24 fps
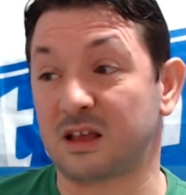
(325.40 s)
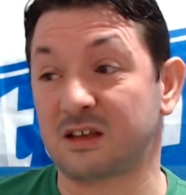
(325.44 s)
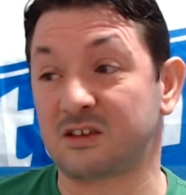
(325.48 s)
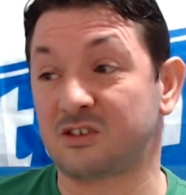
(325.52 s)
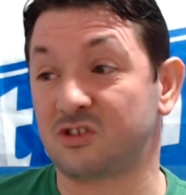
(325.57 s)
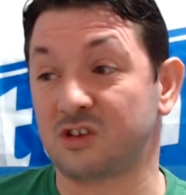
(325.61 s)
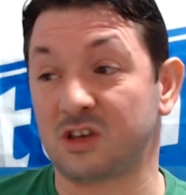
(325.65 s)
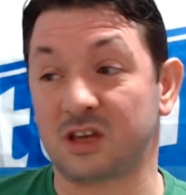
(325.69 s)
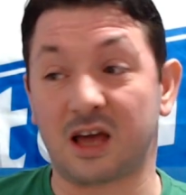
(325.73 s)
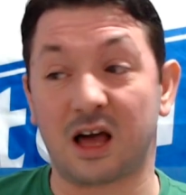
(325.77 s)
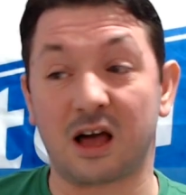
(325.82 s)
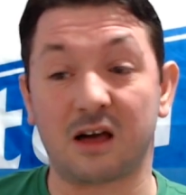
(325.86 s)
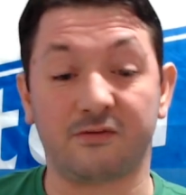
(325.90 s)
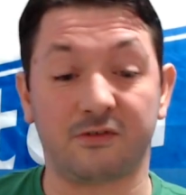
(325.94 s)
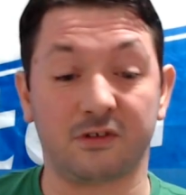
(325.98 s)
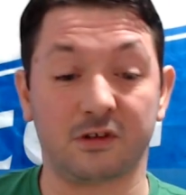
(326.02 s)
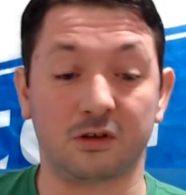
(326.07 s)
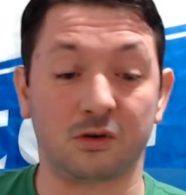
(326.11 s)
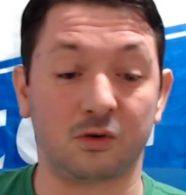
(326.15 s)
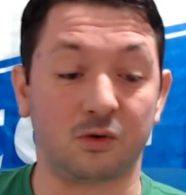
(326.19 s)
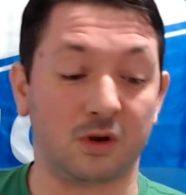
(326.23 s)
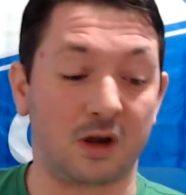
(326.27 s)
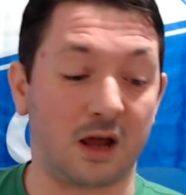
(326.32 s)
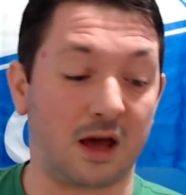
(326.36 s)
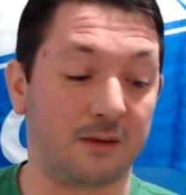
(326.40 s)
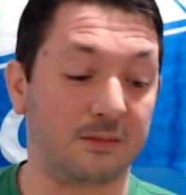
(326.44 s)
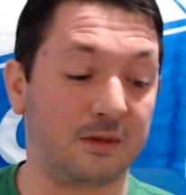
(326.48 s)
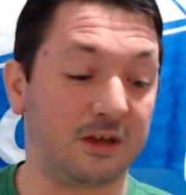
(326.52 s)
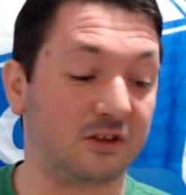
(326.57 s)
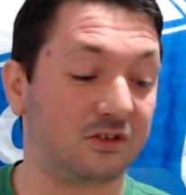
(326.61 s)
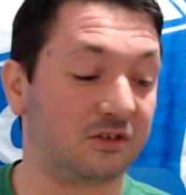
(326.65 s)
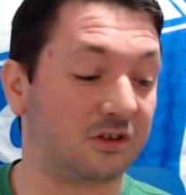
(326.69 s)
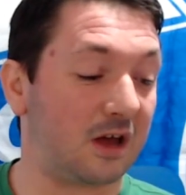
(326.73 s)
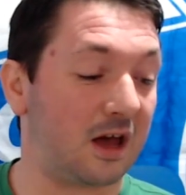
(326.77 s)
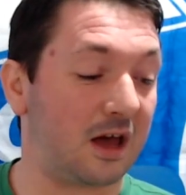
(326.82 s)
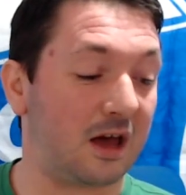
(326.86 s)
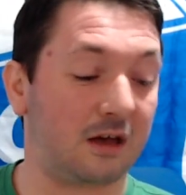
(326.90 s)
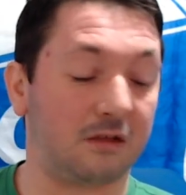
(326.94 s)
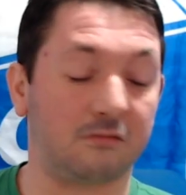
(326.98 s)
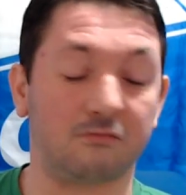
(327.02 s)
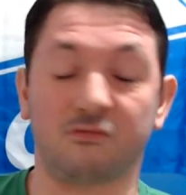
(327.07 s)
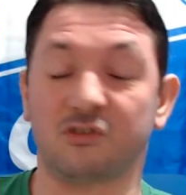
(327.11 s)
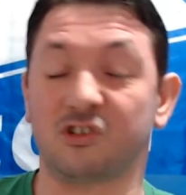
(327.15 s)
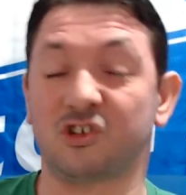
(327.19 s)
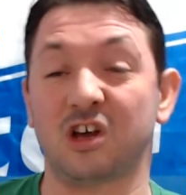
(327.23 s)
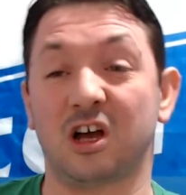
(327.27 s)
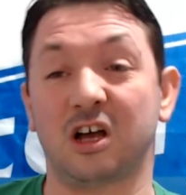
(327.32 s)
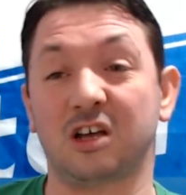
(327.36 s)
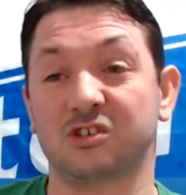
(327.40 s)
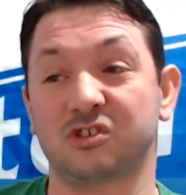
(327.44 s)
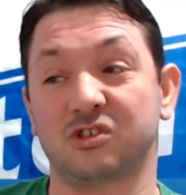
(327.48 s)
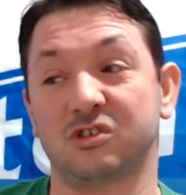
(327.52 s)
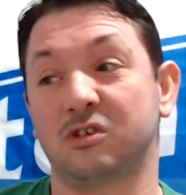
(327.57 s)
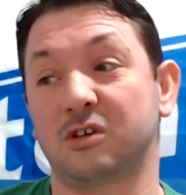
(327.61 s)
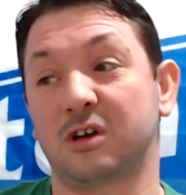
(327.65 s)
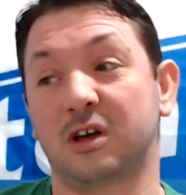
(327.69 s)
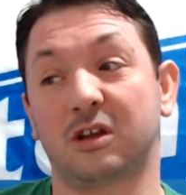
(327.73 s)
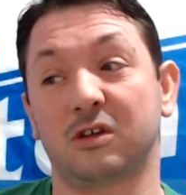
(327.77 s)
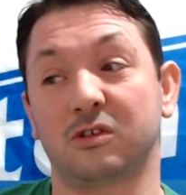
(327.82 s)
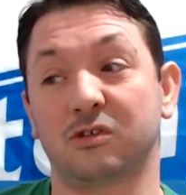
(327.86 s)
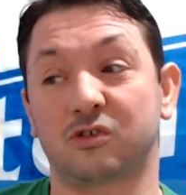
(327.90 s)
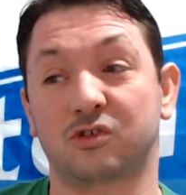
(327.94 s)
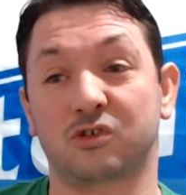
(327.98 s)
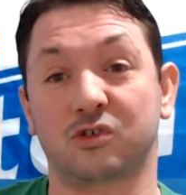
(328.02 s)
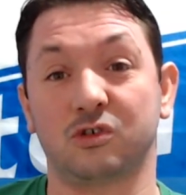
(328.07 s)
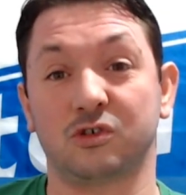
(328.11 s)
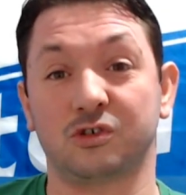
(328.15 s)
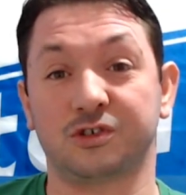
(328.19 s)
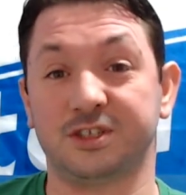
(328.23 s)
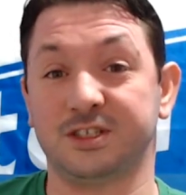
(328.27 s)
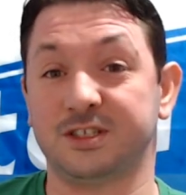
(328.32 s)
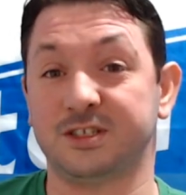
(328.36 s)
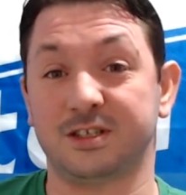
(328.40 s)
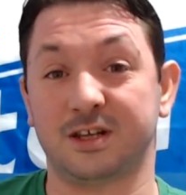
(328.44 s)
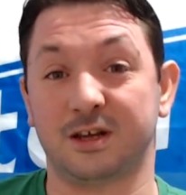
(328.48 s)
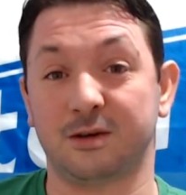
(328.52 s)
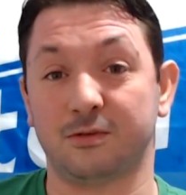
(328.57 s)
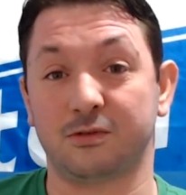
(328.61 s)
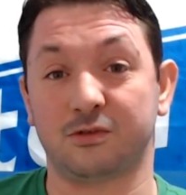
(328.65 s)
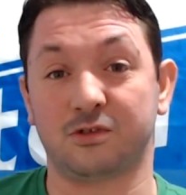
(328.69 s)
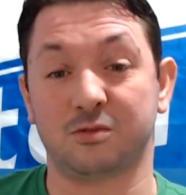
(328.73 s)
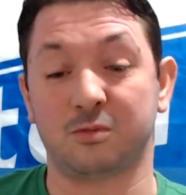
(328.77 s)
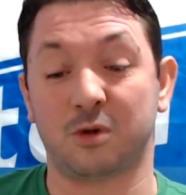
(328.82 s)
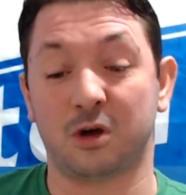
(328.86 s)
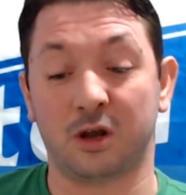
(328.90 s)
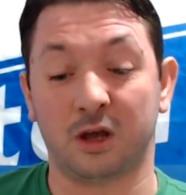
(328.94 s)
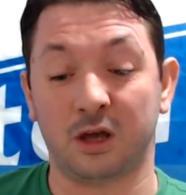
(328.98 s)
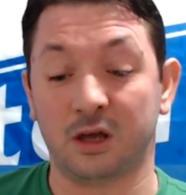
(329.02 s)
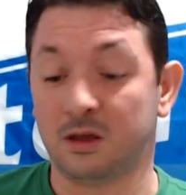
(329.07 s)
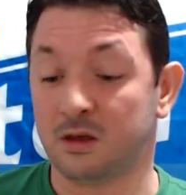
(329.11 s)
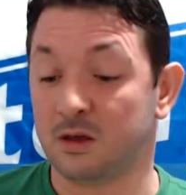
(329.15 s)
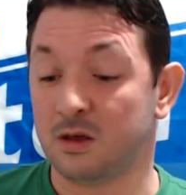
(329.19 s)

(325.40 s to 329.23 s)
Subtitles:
Calvert-Lewin, James, and Richarlison all get on the score sheet tomorrow.